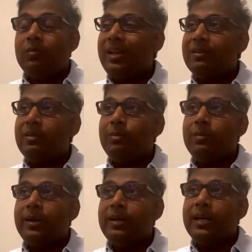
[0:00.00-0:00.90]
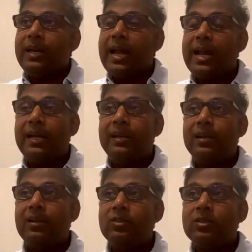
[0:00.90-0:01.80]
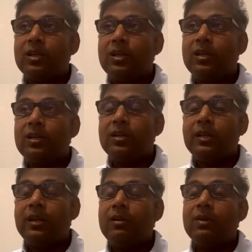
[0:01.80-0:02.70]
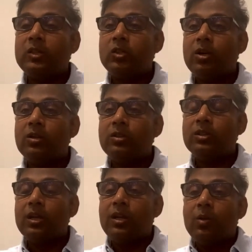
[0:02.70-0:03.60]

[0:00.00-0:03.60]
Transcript: We have implemented handhelds in our restaurants,